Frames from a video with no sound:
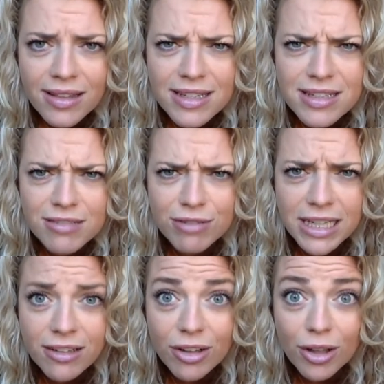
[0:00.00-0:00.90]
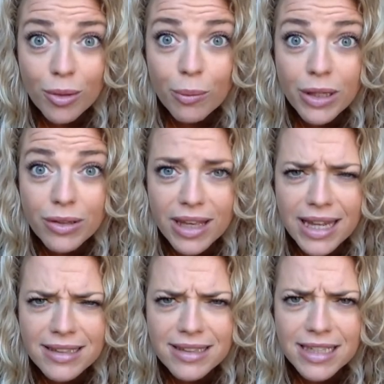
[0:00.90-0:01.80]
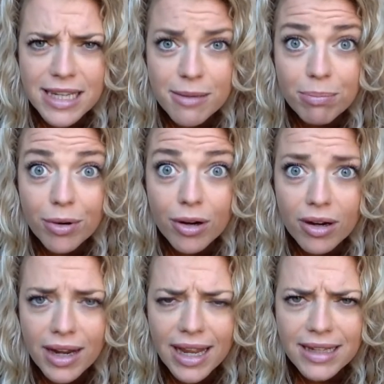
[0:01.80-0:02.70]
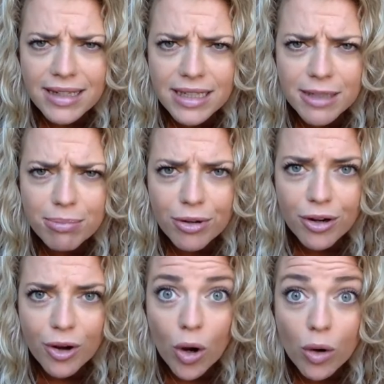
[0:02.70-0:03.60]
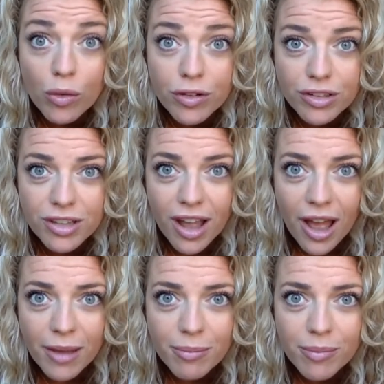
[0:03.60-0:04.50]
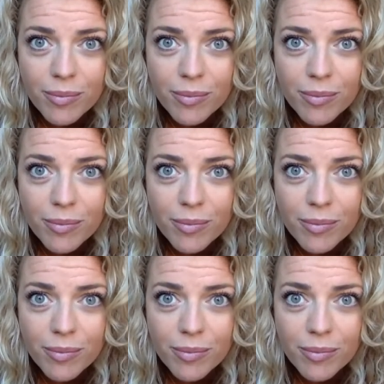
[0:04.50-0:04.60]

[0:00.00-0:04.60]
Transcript: this wrinkle will get deeper and deeper over time.